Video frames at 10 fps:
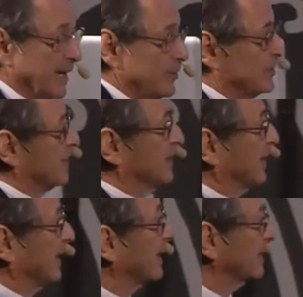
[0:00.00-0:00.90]
how you sea
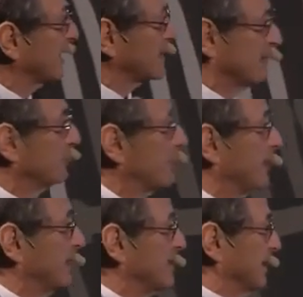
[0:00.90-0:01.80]
kayak, and that seemed pretty
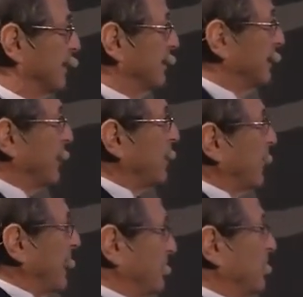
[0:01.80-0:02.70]
easy.
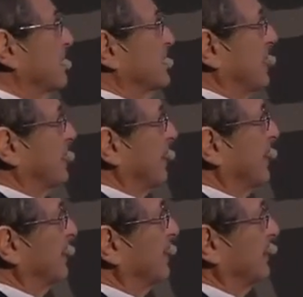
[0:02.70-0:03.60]
Anyway, I got a sea
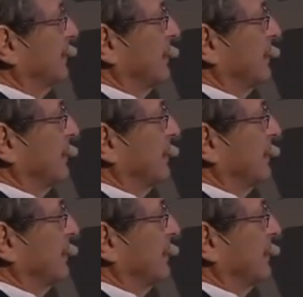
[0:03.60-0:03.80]
kayak,